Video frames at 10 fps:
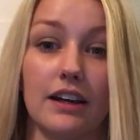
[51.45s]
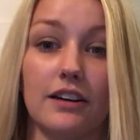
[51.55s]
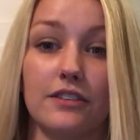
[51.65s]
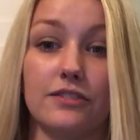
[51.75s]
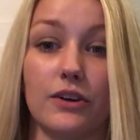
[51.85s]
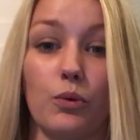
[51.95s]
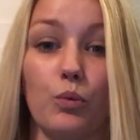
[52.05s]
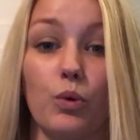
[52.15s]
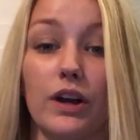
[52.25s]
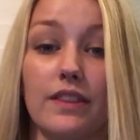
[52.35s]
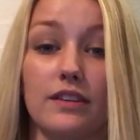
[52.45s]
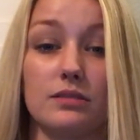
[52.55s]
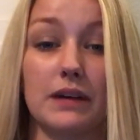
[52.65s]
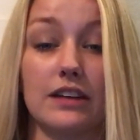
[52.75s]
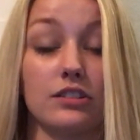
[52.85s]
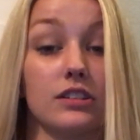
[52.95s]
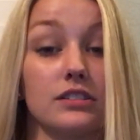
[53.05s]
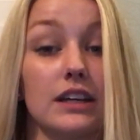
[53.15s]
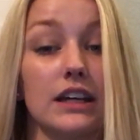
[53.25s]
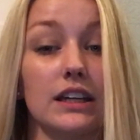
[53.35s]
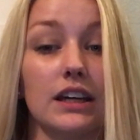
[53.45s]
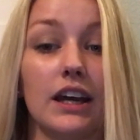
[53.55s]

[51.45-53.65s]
of what this mask looks like,